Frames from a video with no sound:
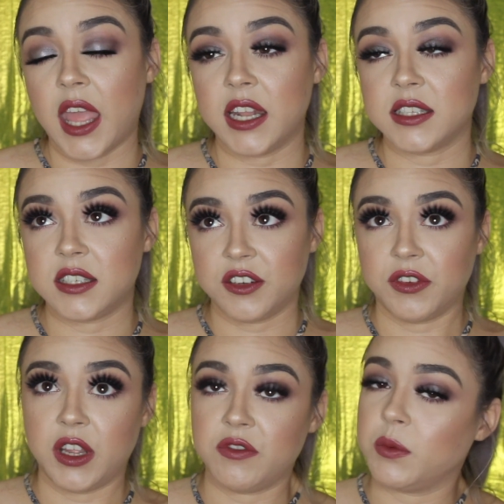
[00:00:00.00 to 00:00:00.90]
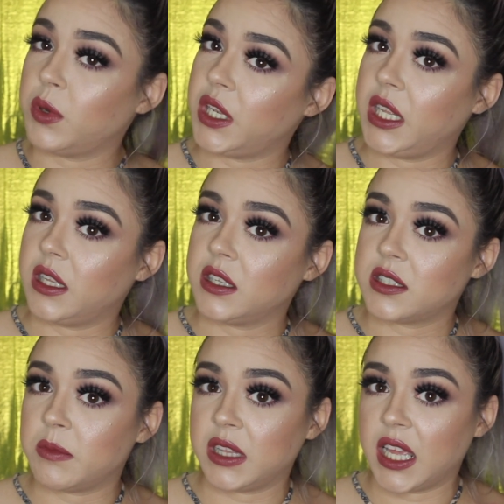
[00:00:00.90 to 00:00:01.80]
And it's different if you're putting
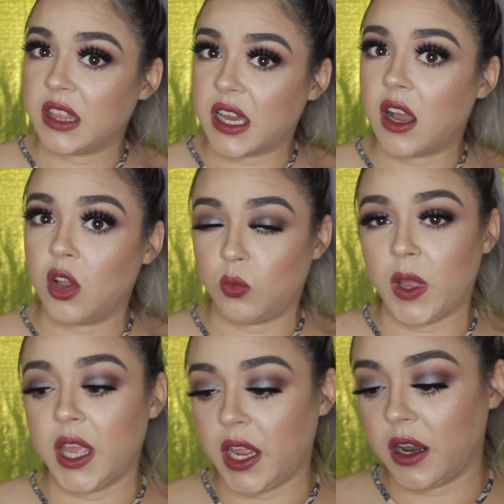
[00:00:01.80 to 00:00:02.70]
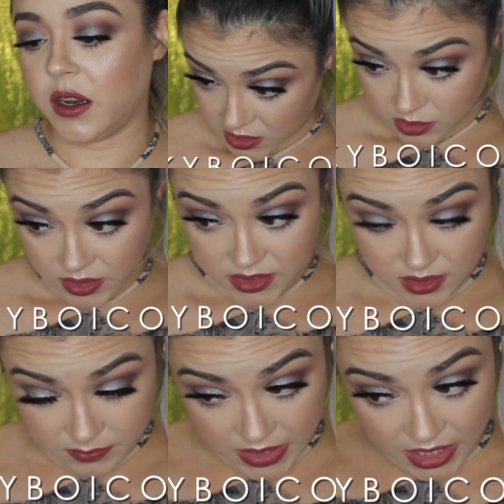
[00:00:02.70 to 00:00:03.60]
something like that on wet hair. So this
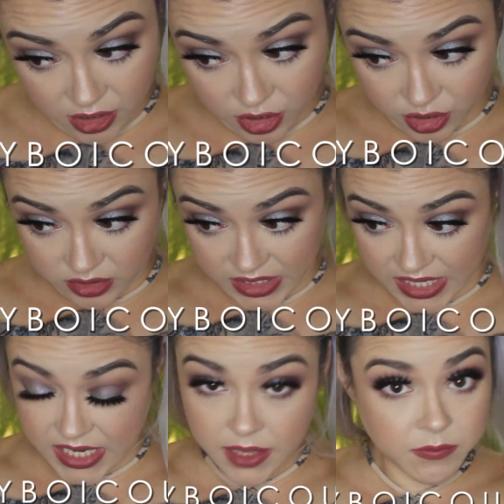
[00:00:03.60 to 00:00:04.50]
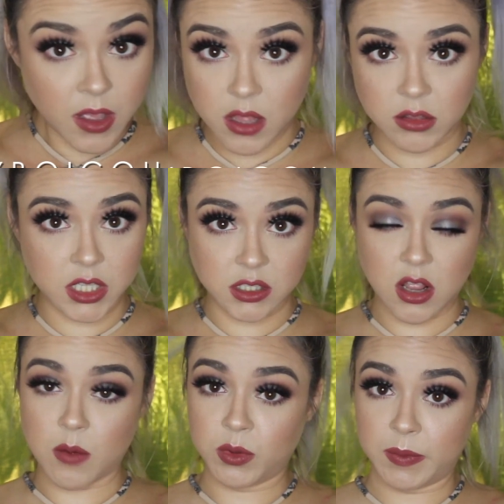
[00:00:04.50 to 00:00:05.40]
is my hair currently, and I've gotten lots of
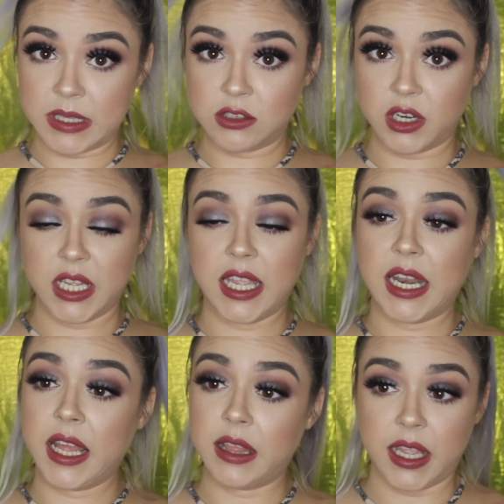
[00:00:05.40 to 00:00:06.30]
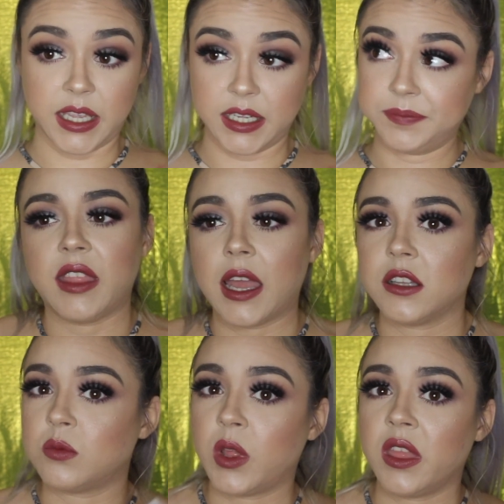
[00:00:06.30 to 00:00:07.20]
compliments on it, and I like it. That
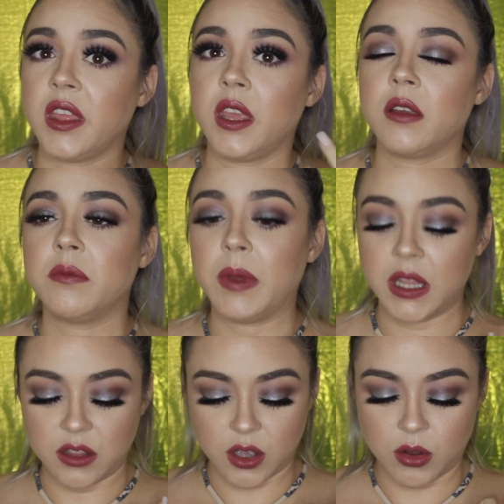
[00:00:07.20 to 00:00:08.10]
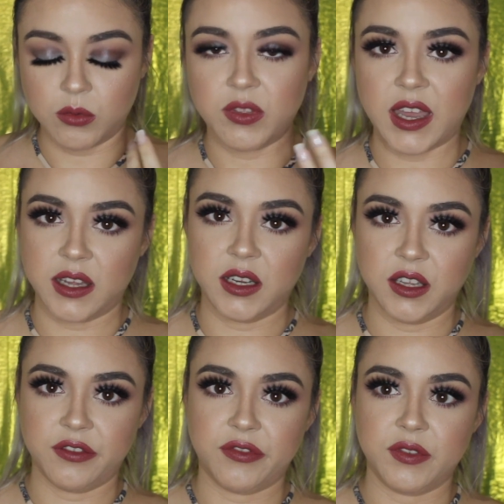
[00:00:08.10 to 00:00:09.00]
is one thing, but though, that
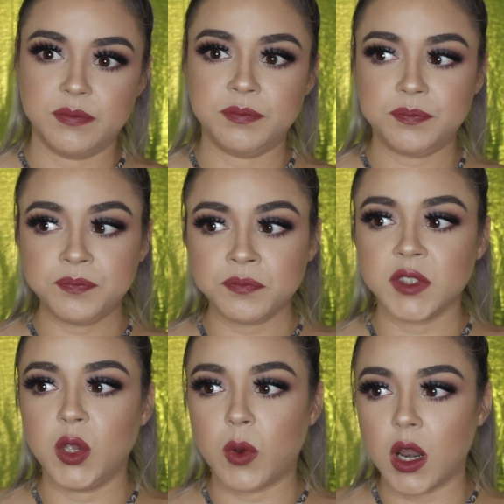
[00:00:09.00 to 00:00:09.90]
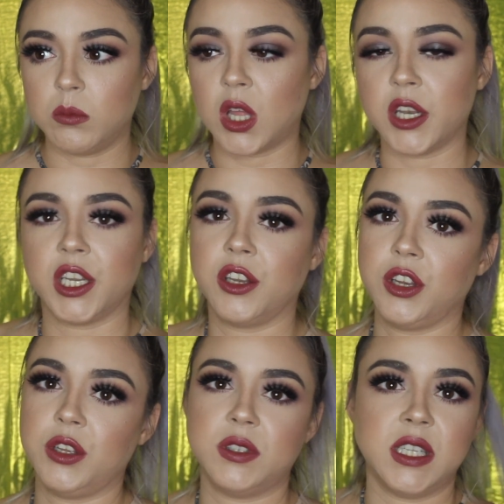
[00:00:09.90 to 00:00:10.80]
if you are blonde and
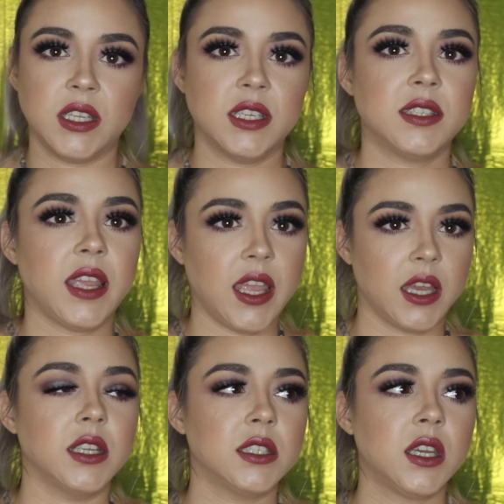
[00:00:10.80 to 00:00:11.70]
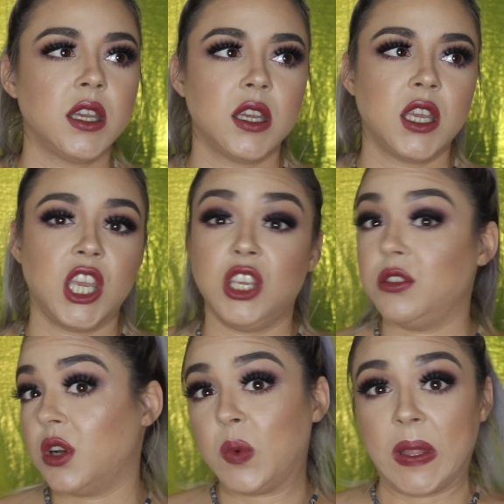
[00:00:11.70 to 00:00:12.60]
you're using this and
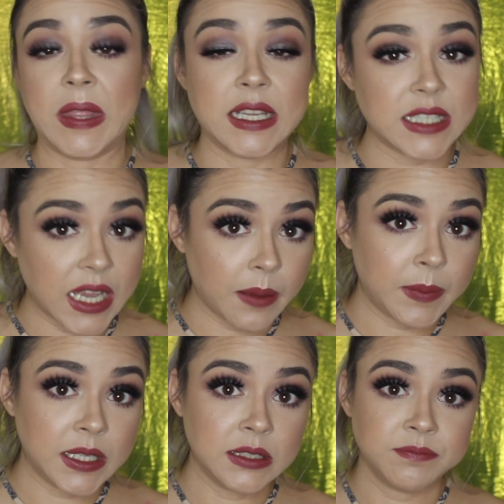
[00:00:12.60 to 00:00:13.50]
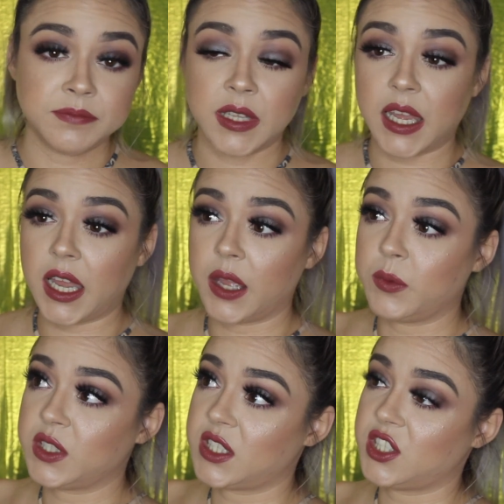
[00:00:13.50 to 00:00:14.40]
you don't want that to happen, I
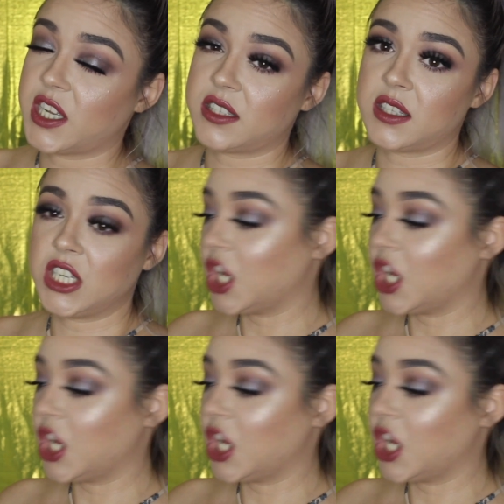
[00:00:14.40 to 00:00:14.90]
would suggest